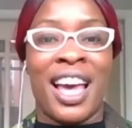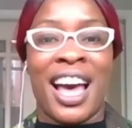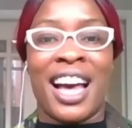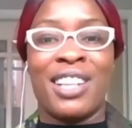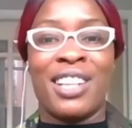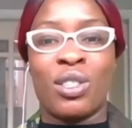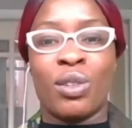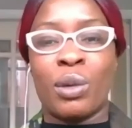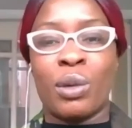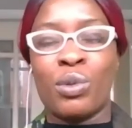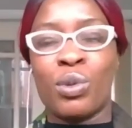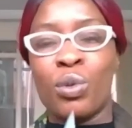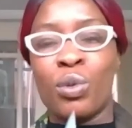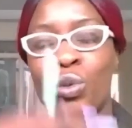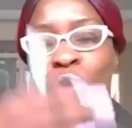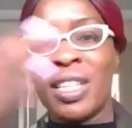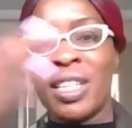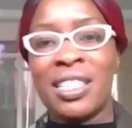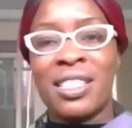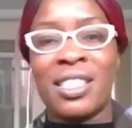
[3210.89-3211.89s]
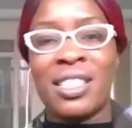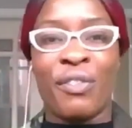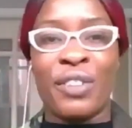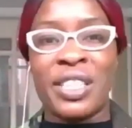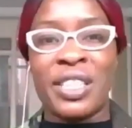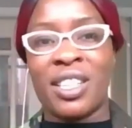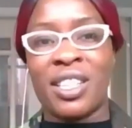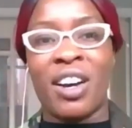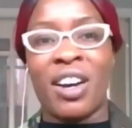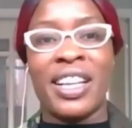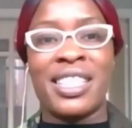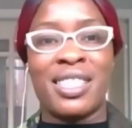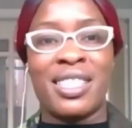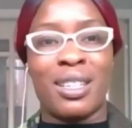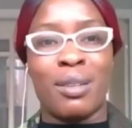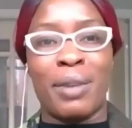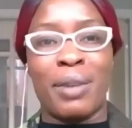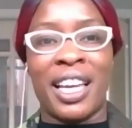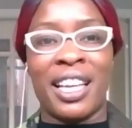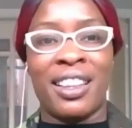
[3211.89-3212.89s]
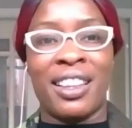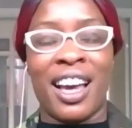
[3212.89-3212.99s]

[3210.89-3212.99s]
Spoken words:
And so there was all these different sides to me